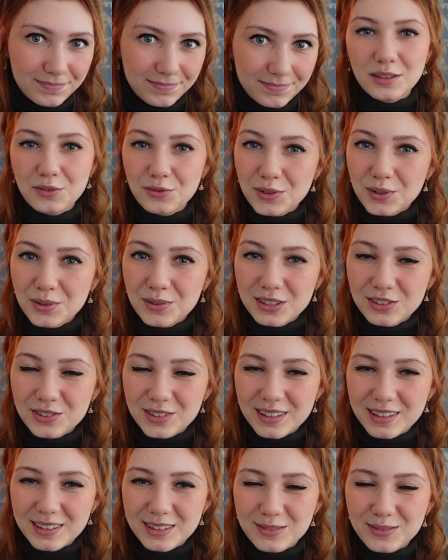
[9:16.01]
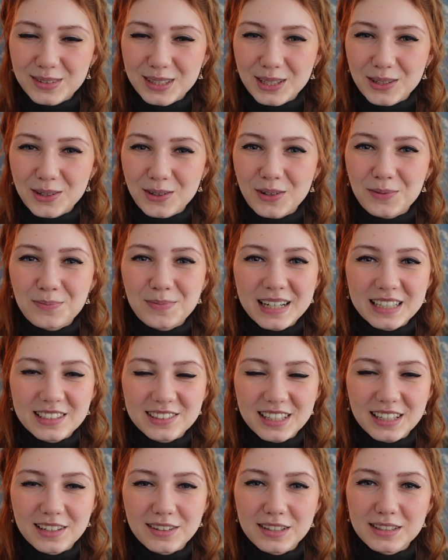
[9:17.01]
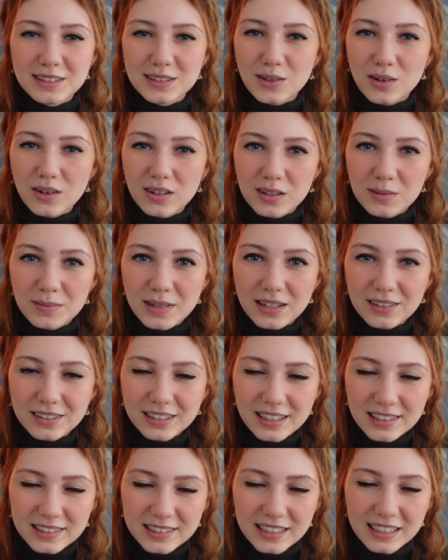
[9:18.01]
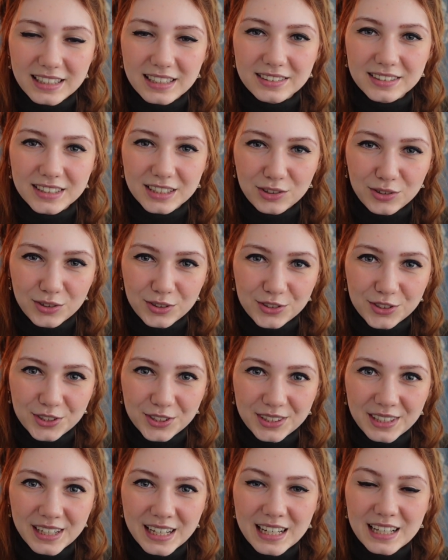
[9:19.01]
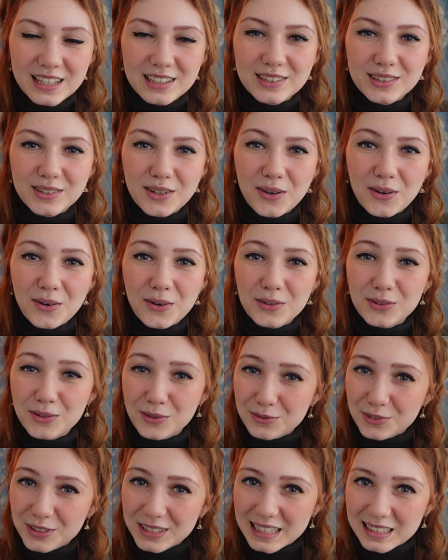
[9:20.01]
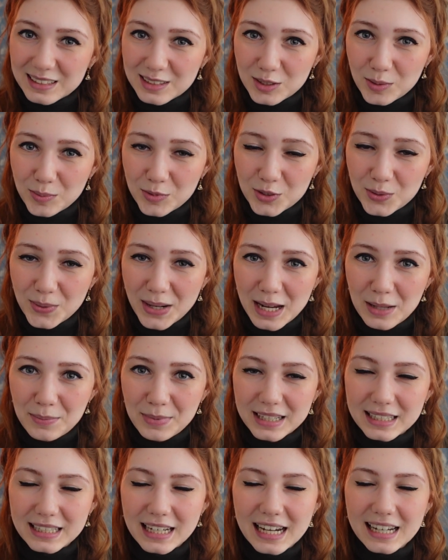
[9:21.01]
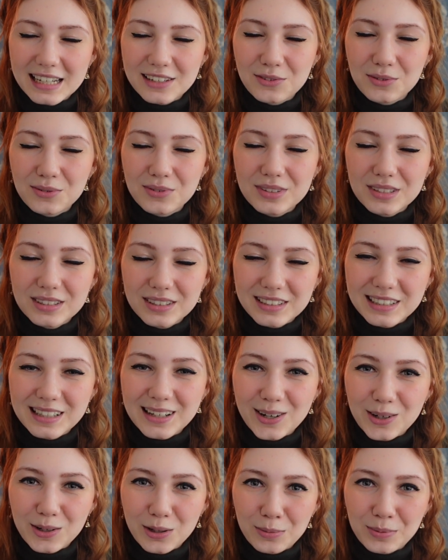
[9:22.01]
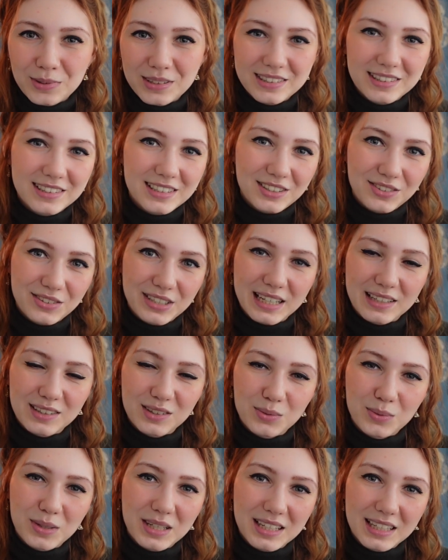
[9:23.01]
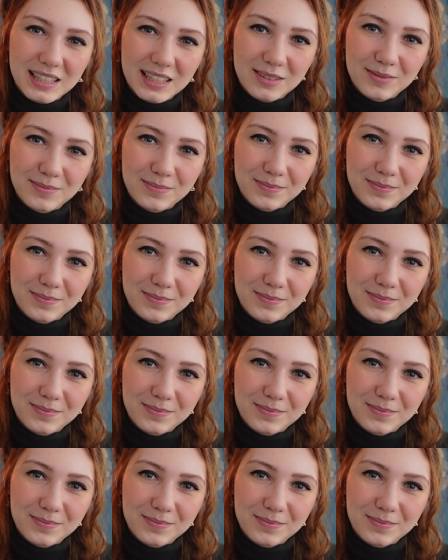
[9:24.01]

If you enjoyed this video, my channel is all about classic literature, so don't forget to subscribe, and I really hope to see you next week.